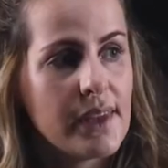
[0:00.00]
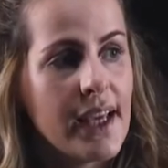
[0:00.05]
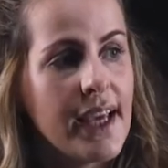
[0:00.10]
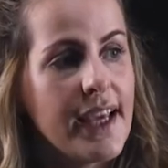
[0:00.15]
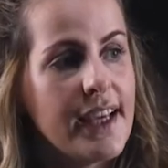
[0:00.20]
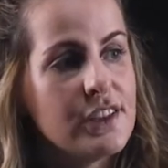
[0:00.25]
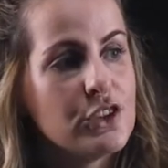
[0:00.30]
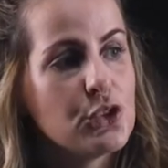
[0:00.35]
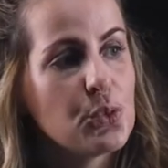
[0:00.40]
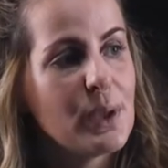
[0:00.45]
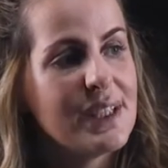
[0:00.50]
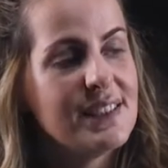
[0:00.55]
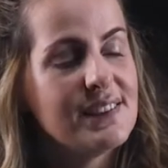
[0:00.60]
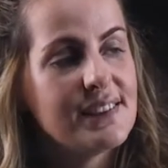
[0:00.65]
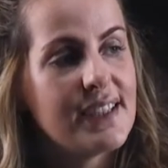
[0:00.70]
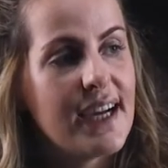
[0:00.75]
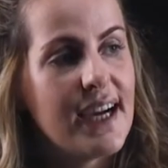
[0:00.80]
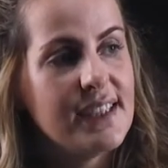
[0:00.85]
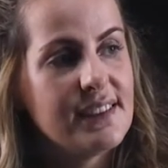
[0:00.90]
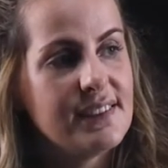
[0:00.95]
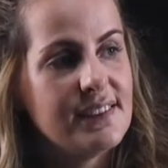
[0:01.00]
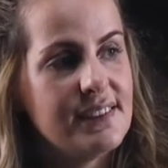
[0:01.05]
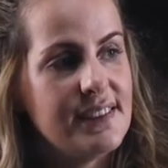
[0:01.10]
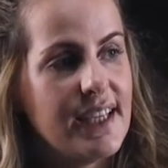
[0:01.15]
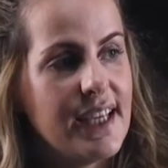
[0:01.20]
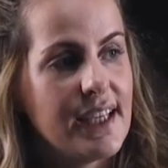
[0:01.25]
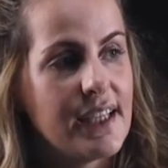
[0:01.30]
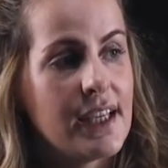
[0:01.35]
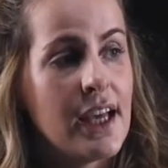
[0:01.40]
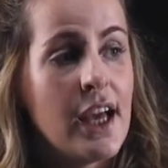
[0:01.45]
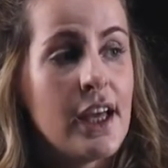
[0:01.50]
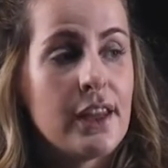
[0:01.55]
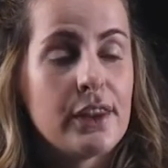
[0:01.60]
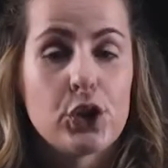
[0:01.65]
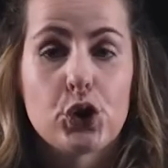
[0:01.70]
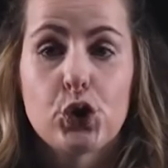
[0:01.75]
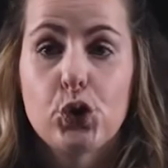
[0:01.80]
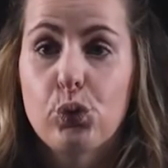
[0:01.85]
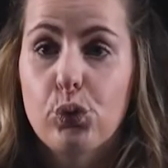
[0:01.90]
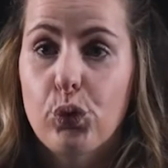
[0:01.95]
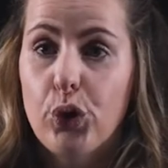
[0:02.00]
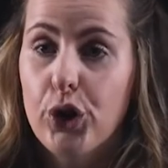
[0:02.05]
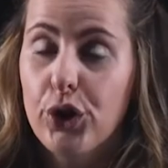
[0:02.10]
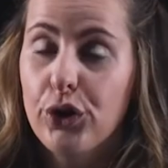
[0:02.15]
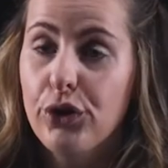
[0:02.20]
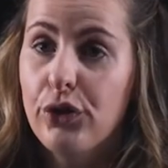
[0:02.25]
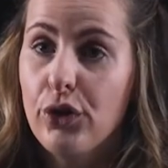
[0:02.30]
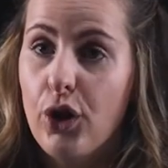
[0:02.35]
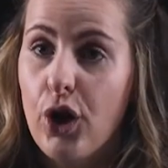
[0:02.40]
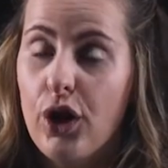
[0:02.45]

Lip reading: is we start seeing the growth